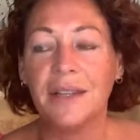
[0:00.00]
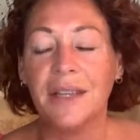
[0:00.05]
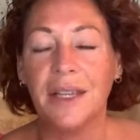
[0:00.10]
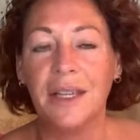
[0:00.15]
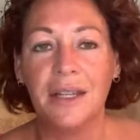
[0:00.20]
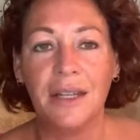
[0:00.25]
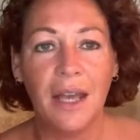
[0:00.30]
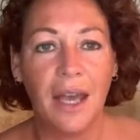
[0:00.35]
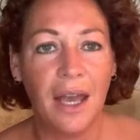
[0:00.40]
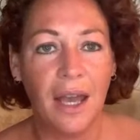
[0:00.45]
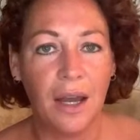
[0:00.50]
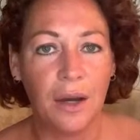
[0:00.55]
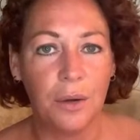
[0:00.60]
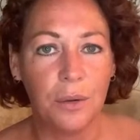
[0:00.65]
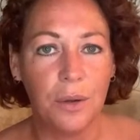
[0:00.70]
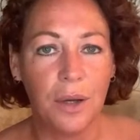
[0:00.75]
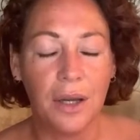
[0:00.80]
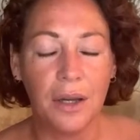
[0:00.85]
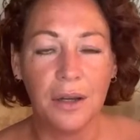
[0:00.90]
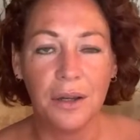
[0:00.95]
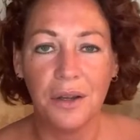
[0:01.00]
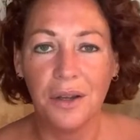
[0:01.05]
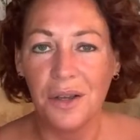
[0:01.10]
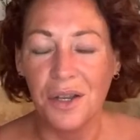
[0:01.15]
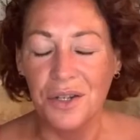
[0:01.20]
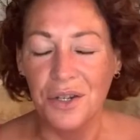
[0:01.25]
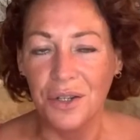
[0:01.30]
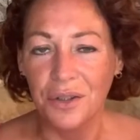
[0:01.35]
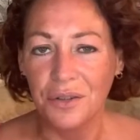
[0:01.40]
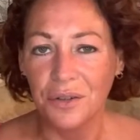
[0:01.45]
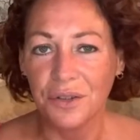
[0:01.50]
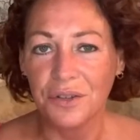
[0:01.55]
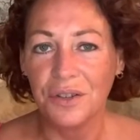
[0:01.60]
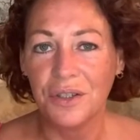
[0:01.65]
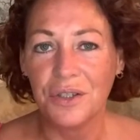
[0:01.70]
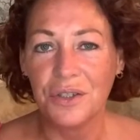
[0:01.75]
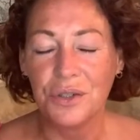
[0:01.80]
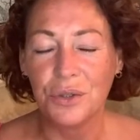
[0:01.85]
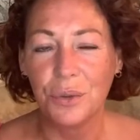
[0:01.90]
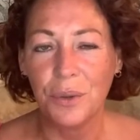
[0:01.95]
in how an
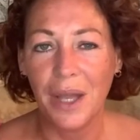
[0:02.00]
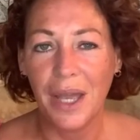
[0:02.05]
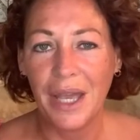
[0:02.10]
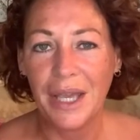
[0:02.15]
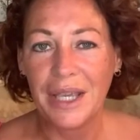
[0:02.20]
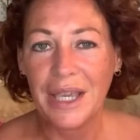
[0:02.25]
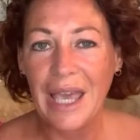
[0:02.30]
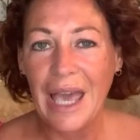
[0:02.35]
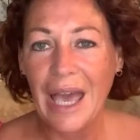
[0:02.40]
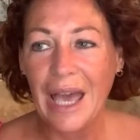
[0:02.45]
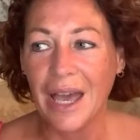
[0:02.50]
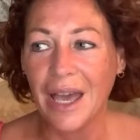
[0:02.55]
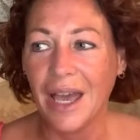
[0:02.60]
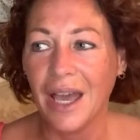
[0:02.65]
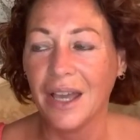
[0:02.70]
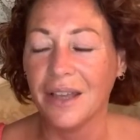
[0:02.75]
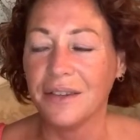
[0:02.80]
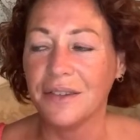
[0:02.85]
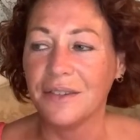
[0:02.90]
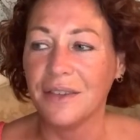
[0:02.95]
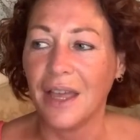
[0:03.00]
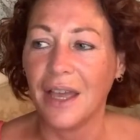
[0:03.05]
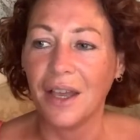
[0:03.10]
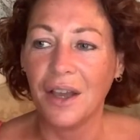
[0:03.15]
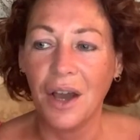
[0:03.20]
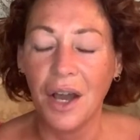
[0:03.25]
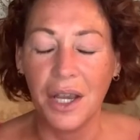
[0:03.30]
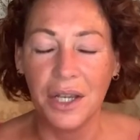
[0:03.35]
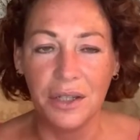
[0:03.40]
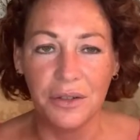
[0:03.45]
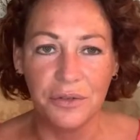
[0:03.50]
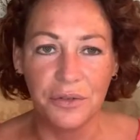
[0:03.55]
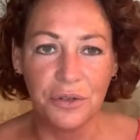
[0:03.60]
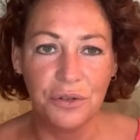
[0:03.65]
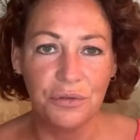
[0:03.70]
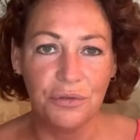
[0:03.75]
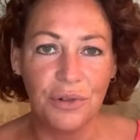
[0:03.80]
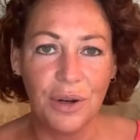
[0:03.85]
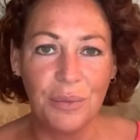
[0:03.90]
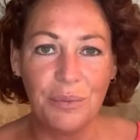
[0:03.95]
exotic short hair cat has that kind of
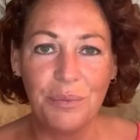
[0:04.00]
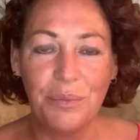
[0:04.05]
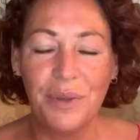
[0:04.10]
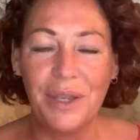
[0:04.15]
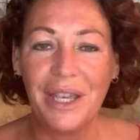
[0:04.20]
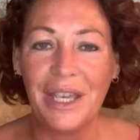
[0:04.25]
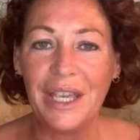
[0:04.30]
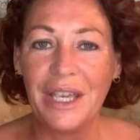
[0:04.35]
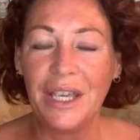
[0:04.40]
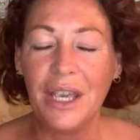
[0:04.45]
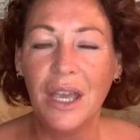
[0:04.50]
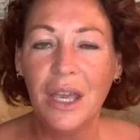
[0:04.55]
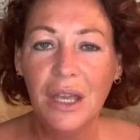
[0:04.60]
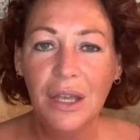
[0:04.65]
grumpy,